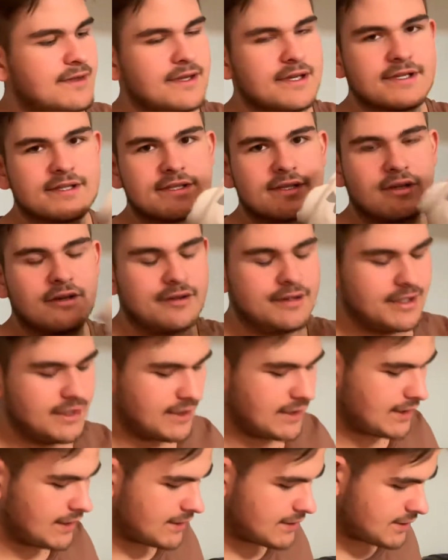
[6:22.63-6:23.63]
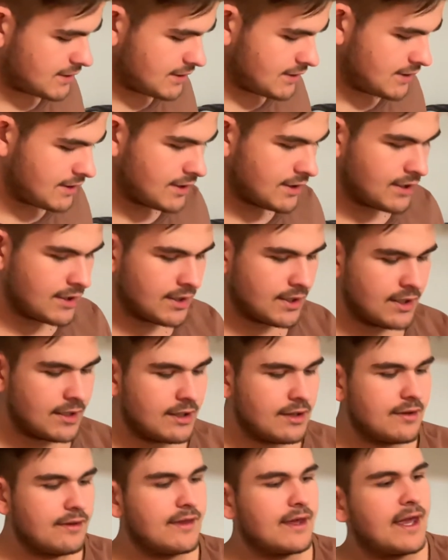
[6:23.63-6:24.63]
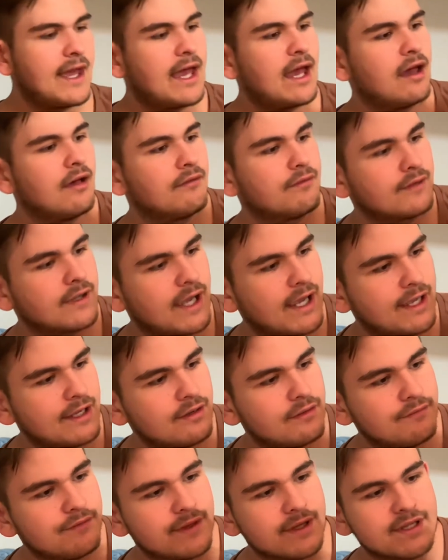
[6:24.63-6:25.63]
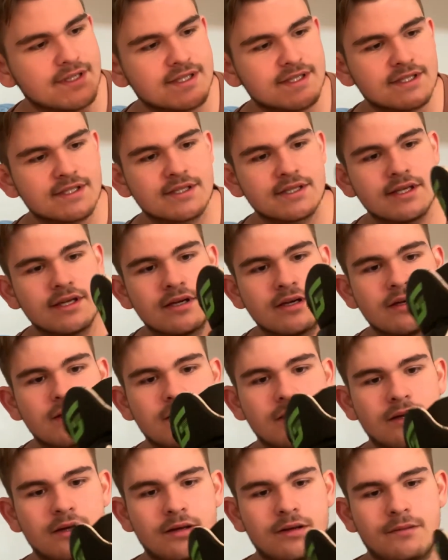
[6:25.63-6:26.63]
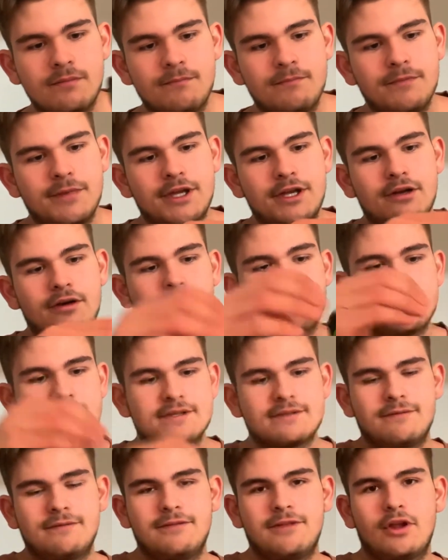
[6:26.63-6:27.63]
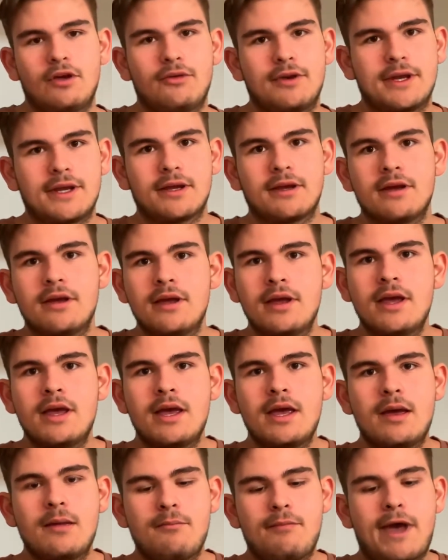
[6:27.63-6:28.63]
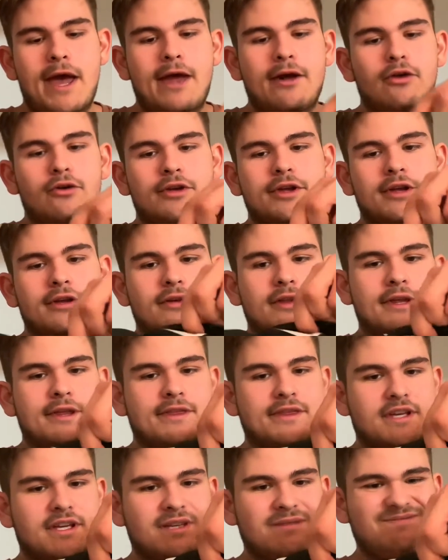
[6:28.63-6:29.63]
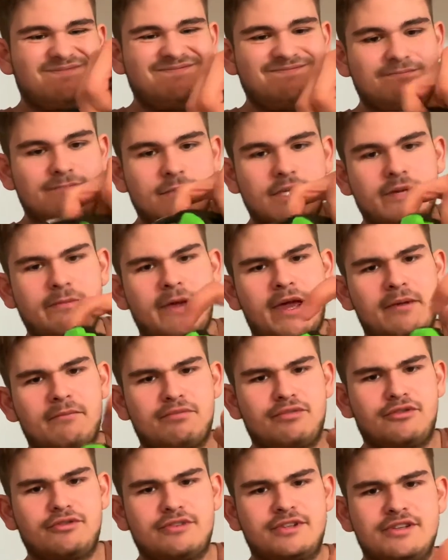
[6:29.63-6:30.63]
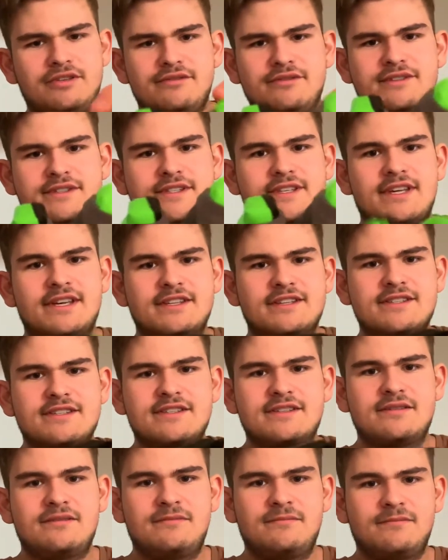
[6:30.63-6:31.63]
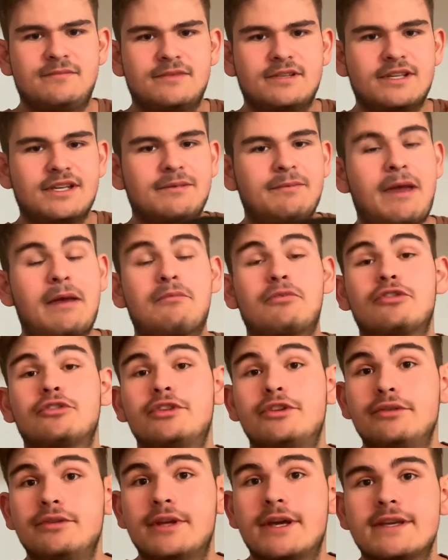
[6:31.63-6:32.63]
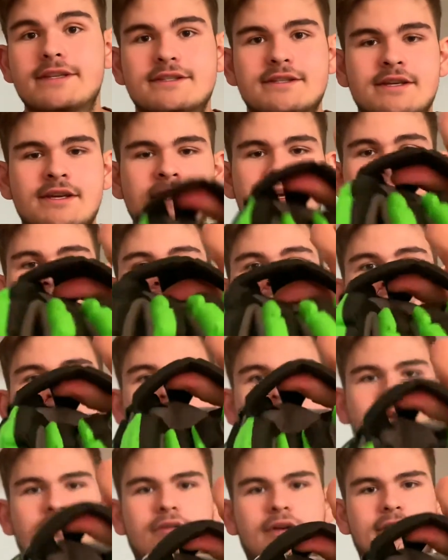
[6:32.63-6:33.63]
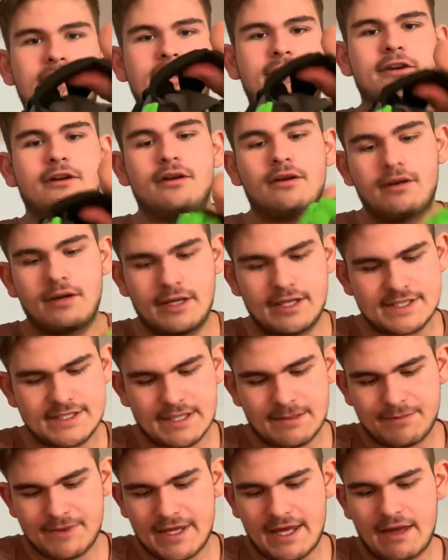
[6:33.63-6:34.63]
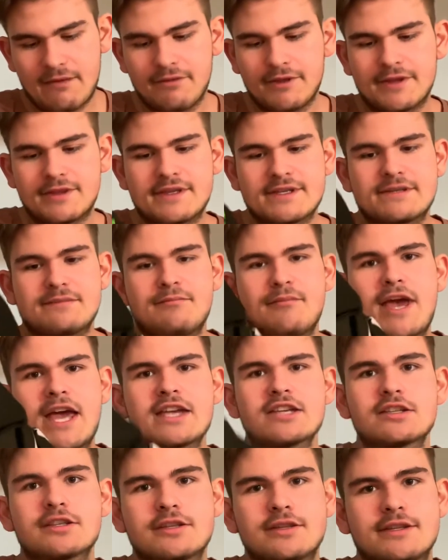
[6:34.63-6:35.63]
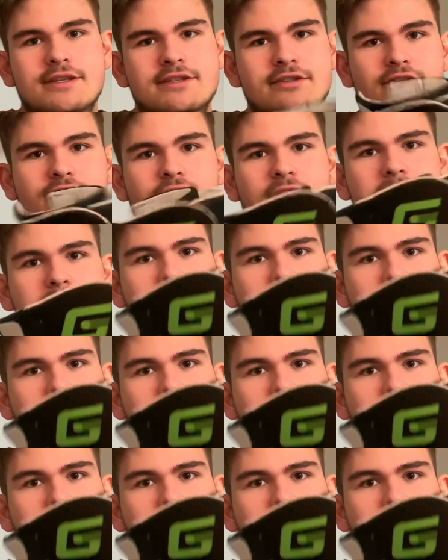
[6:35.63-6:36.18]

this on the Engage, they have kind of this, you know, this floating panel here like the Command Pro 2s does, Command Pro 2 does right here, except they have like this mesh, this gray